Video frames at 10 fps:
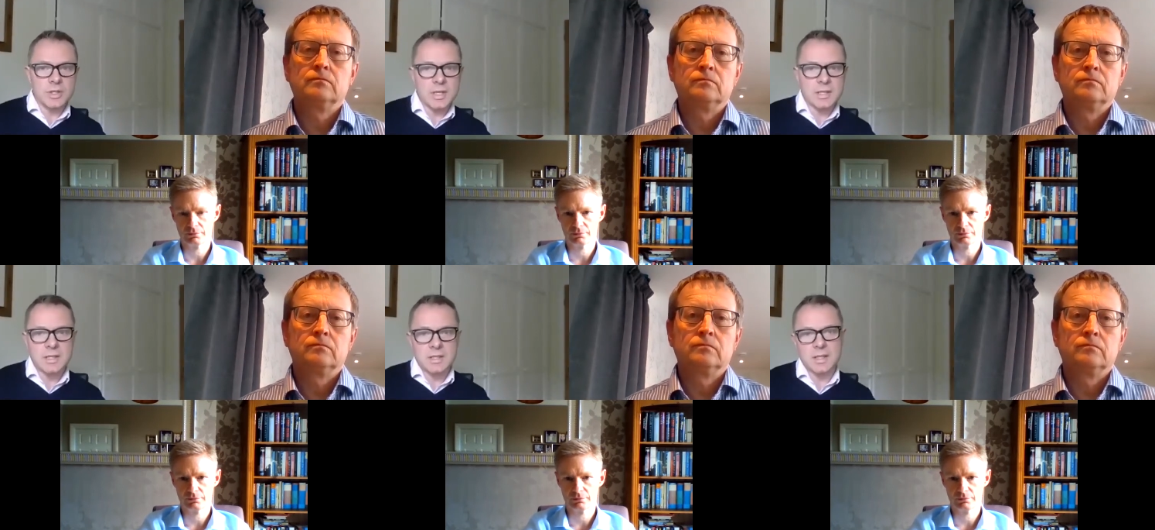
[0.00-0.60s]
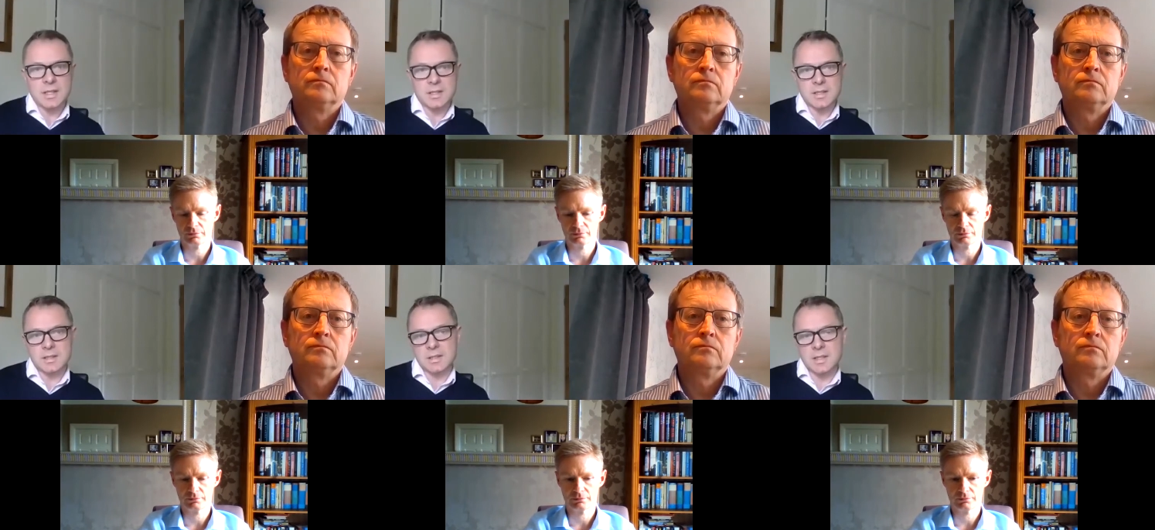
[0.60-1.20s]
Speaker 1: this this
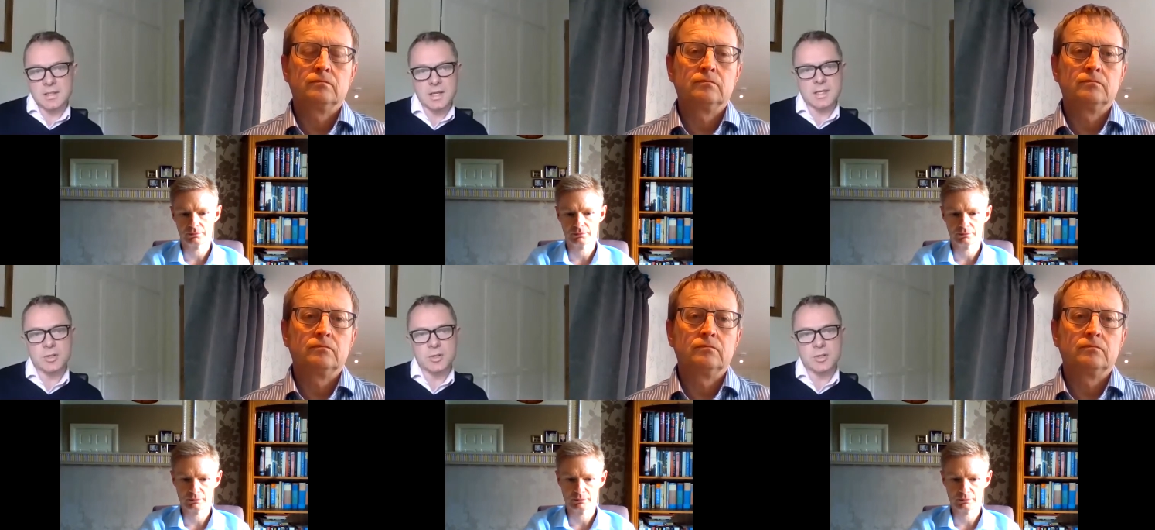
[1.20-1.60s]
disease